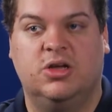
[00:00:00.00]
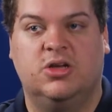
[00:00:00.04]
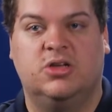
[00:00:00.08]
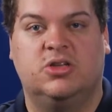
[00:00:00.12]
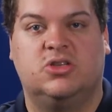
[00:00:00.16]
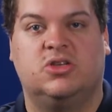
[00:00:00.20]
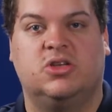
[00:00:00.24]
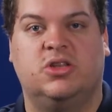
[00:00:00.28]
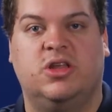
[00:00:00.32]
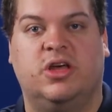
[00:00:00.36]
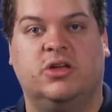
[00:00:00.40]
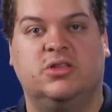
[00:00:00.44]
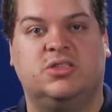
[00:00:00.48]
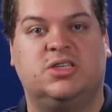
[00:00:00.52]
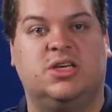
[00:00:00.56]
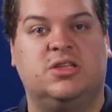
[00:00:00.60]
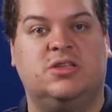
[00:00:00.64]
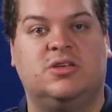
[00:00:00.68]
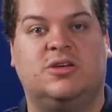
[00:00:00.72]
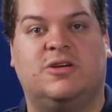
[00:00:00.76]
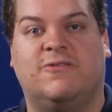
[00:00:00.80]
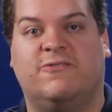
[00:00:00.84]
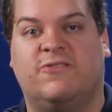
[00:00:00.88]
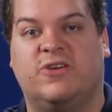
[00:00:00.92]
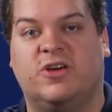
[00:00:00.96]
So they'll take
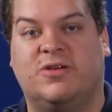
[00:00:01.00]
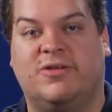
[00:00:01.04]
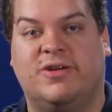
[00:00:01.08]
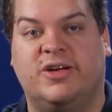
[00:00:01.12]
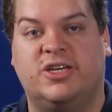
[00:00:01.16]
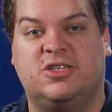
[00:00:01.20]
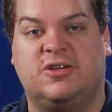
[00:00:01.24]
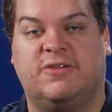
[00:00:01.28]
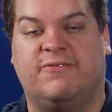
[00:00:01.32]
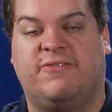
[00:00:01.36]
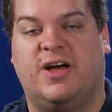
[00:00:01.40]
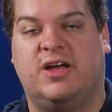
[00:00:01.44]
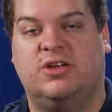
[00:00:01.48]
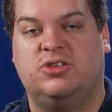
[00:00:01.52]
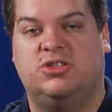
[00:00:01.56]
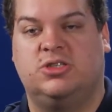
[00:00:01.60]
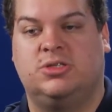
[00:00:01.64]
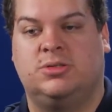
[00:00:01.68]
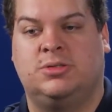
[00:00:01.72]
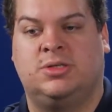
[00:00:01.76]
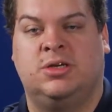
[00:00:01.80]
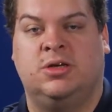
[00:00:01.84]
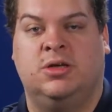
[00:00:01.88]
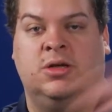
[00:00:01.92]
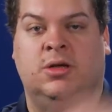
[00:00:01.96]
the configuration file and just